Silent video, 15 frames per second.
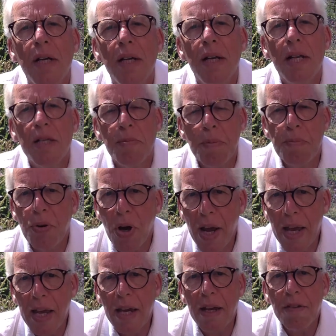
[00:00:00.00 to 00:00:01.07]
Let's be
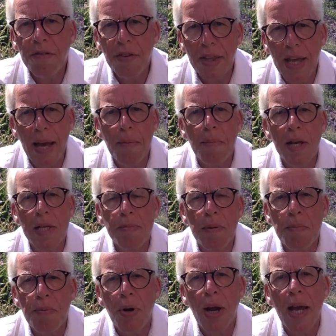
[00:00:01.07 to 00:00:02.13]
praying for them. Let's be
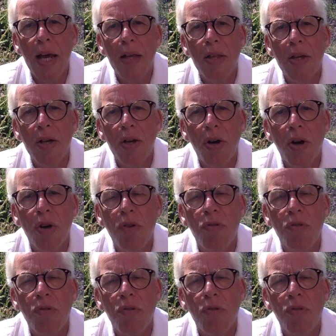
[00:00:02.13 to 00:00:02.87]
praying that God